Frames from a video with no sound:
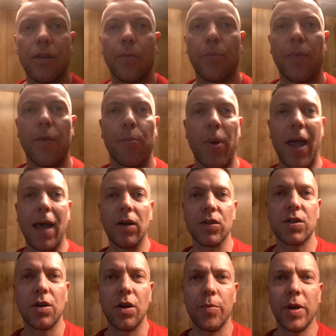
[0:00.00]
the panel's
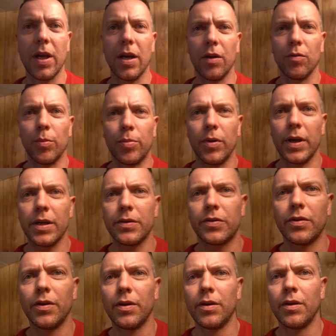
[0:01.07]
gonna be getting replaced.